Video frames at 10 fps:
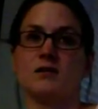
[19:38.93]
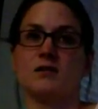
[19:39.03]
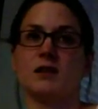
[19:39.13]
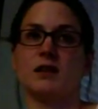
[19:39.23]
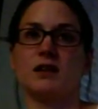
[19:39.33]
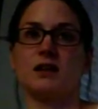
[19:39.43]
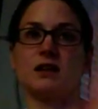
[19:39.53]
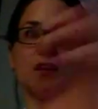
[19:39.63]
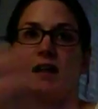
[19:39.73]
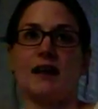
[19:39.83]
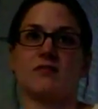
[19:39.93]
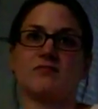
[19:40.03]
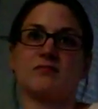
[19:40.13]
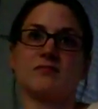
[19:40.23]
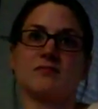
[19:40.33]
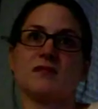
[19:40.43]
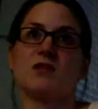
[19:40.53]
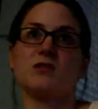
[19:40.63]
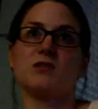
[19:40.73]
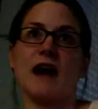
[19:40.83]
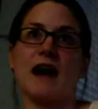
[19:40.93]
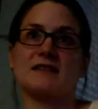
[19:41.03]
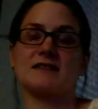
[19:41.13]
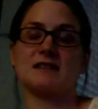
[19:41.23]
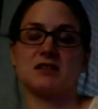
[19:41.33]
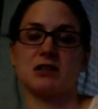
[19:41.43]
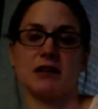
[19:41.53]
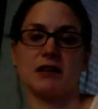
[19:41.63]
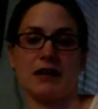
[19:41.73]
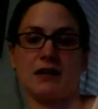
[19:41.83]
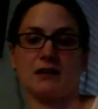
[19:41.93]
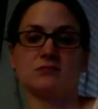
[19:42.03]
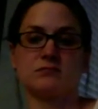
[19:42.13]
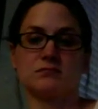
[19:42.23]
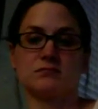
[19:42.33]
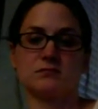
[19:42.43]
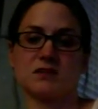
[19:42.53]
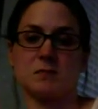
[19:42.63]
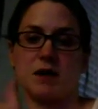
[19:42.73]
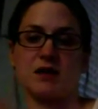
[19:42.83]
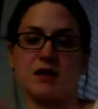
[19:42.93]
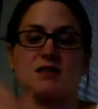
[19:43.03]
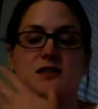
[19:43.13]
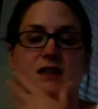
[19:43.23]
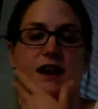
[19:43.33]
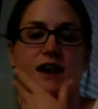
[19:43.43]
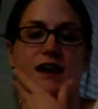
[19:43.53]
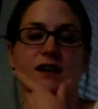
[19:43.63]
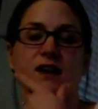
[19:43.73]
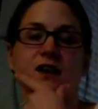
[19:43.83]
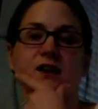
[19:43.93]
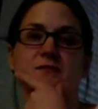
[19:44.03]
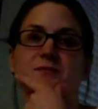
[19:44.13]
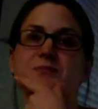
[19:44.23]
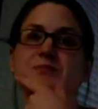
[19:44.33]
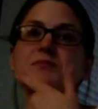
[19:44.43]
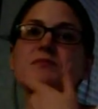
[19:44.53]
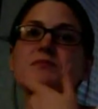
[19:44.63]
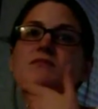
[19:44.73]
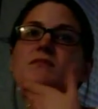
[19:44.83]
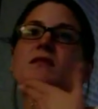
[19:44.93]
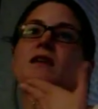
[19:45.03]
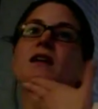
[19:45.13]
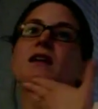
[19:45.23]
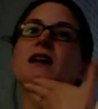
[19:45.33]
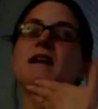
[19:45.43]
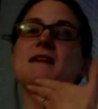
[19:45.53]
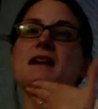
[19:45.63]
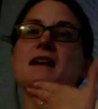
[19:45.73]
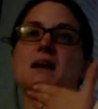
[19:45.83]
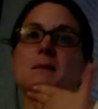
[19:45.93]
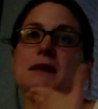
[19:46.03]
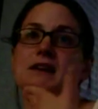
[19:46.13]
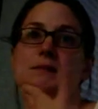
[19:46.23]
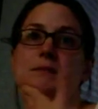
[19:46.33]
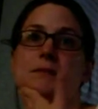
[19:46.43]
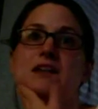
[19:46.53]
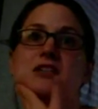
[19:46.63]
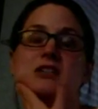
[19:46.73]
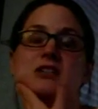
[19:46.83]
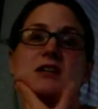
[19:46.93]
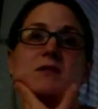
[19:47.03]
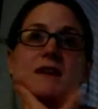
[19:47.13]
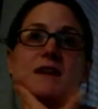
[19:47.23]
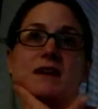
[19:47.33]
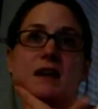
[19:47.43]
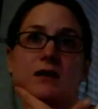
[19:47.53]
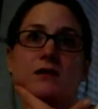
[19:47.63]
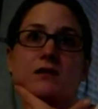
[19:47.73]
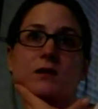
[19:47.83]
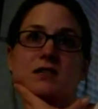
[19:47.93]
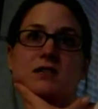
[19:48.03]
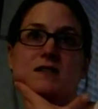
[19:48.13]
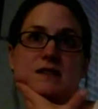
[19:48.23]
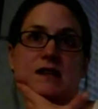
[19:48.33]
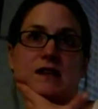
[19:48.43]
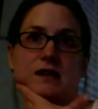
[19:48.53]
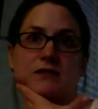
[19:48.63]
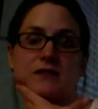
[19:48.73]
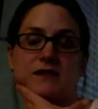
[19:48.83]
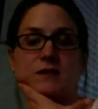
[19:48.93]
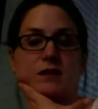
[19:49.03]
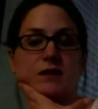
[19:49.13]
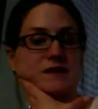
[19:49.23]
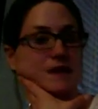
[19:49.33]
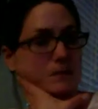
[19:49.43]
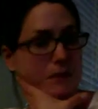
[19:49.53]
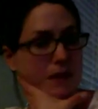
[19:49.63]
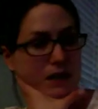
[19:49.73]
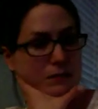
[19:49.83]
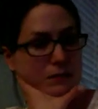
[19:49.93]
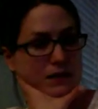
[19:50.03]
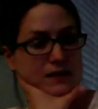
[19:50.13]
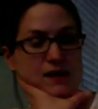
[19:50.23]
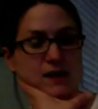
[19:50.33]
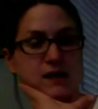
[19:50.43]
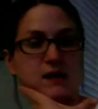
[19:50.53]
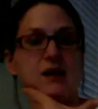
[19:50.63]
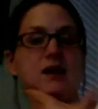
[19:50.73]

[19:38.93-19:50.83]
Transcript: really good, like, grass and tree response to that. And then I planted a peach tree with a guild, which is like a fancy way of saying companion planting.